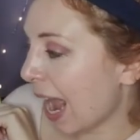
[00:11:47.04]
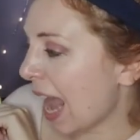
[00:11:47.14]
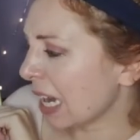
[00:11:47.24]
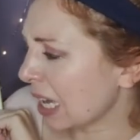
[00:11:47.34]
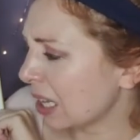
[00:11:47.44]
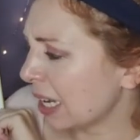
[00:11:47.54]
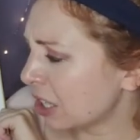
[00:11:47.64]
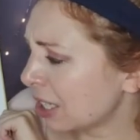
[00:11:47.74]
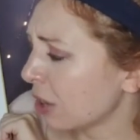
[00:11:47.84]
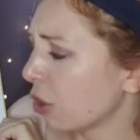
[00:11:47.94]
And
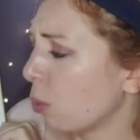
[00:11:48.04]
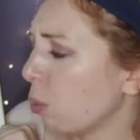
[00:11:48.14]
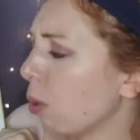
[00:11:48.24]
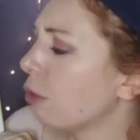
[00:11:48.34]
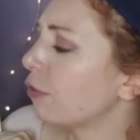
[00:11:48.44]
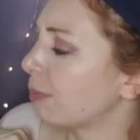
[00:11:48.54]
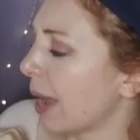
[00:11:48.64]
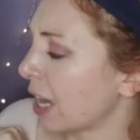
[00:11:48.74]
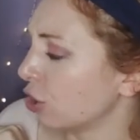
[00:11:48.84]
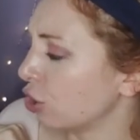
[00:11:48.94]
Clint the
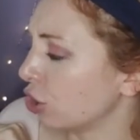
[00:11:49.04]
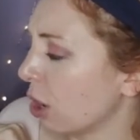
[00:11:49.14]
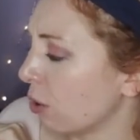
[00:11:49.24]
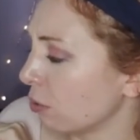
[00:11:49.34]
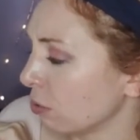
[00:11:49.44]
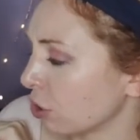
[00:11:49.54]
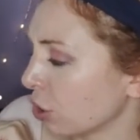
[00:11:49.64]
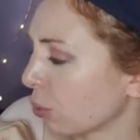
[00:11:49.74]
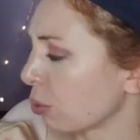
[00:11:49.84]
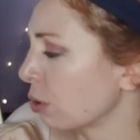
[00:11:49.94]
Wolfman Jones
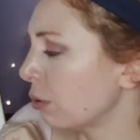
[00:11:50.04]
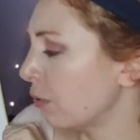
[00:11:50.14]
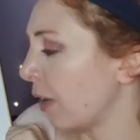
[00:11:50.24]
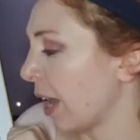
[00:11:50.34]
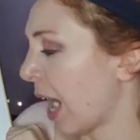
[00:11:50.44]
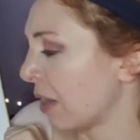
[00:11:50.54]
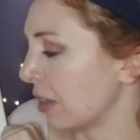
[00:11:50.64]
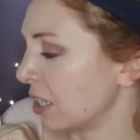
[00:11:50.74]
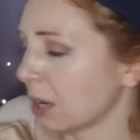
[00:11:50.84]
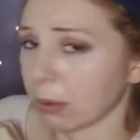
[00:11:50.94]
grooving on
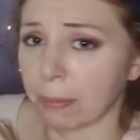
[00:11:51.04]
the double